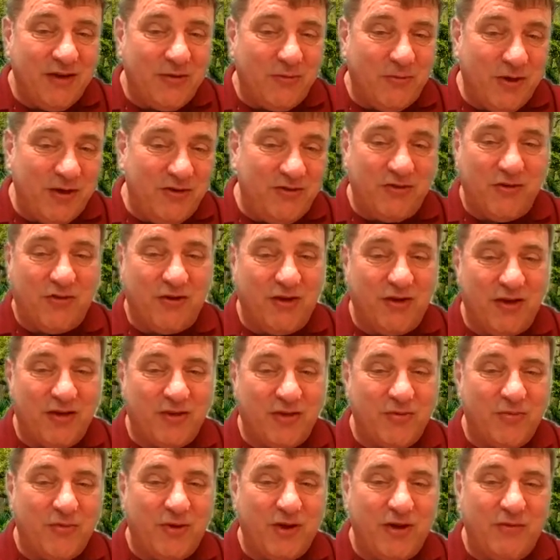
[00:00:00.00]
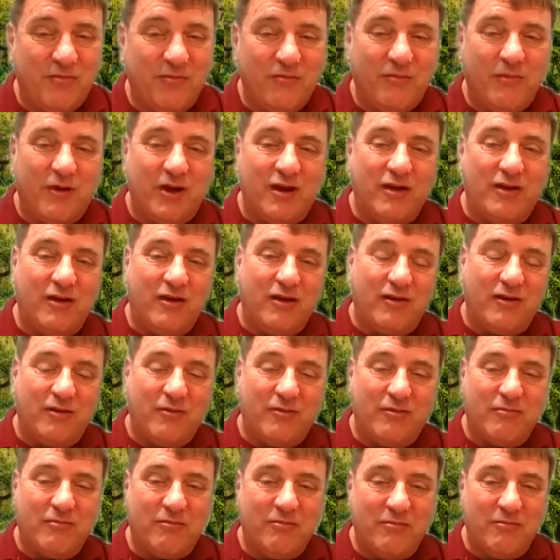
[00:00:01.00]
rejoin us when you're,
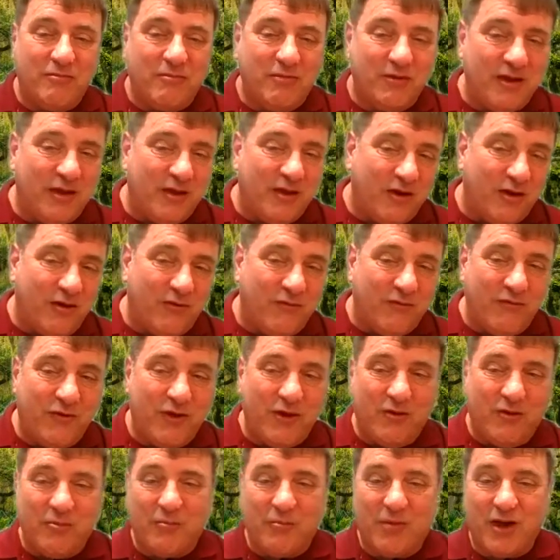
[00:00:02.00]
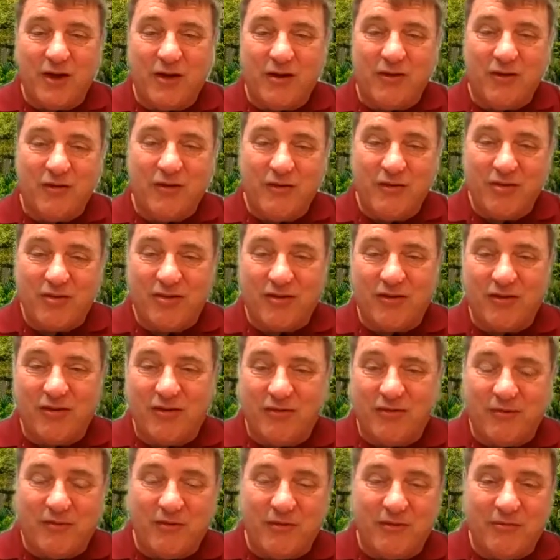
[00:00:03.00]
feeling better.
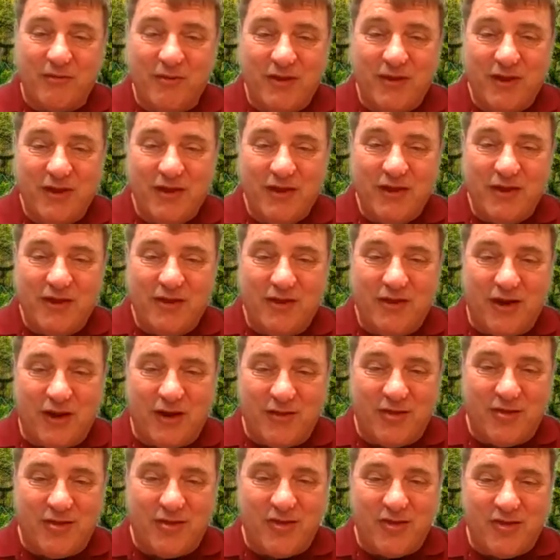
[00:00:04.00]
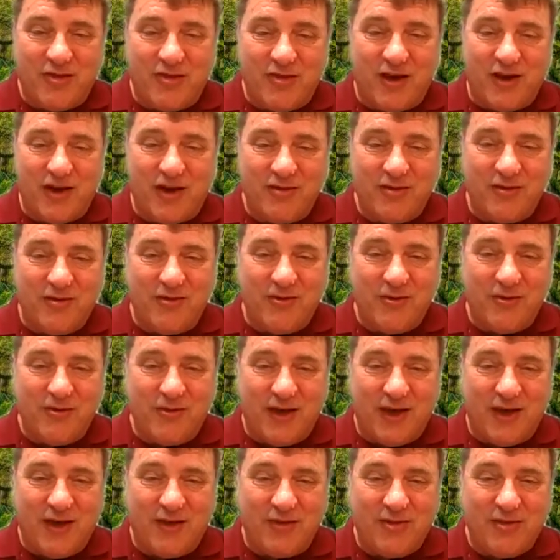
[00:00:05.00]
So, I decided to do
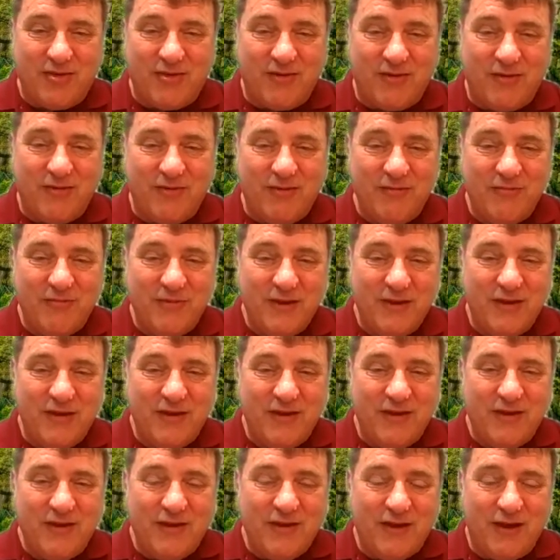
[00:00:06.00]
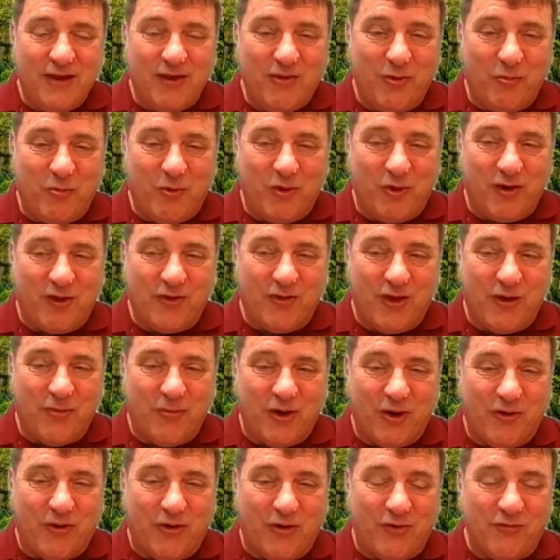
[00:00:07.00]
that. So in the morning, they
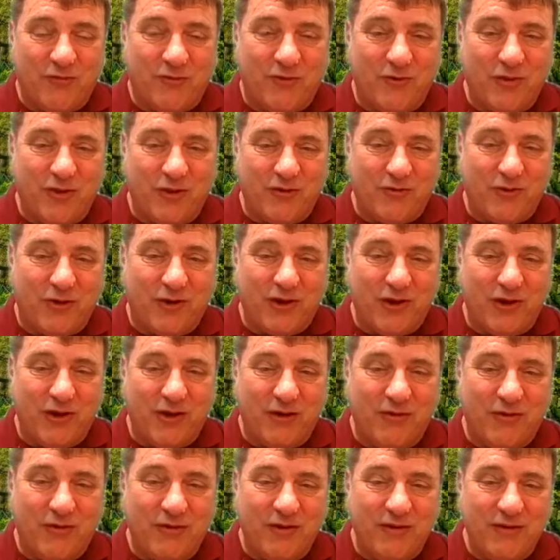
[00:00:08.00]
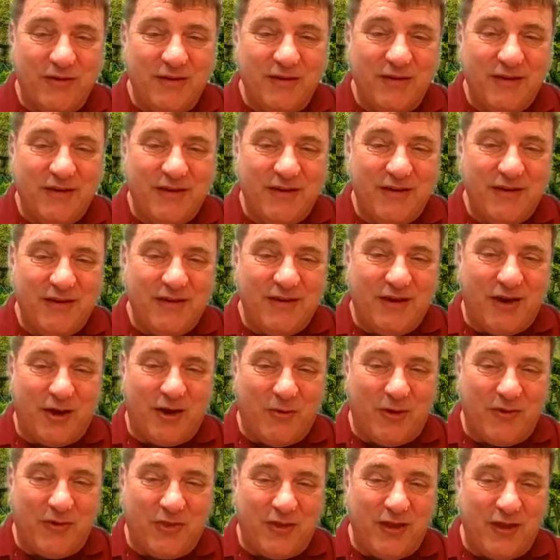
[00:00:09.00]
went off on the trail, and I
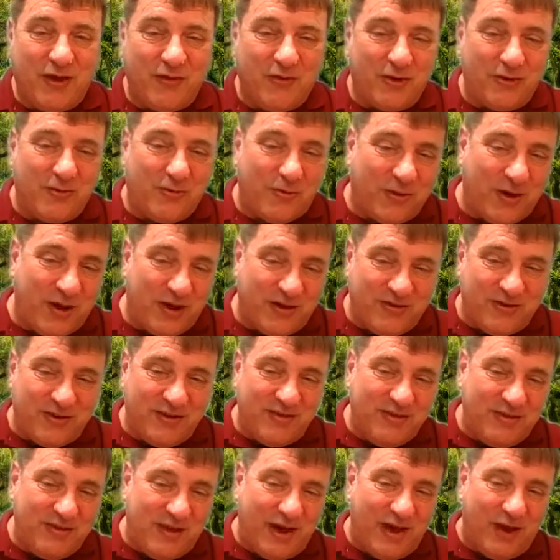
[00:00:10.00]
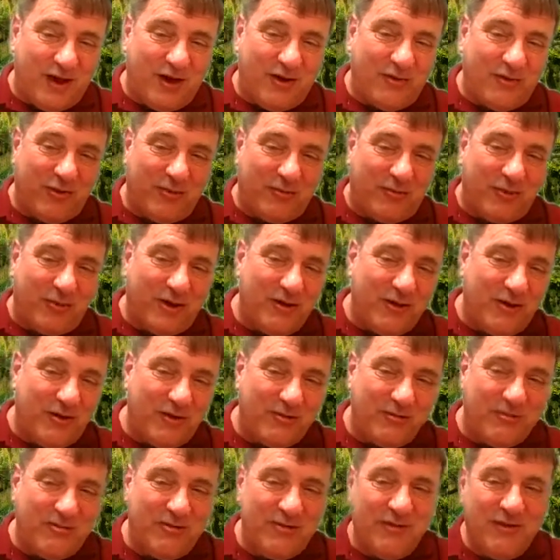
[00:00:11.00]
went the other direction down the
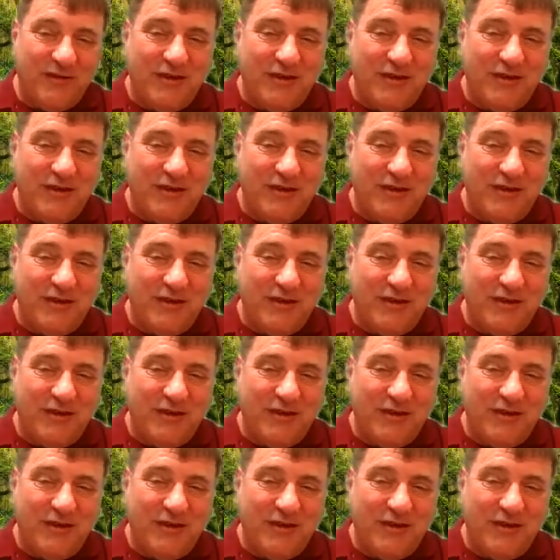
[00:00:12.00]
road,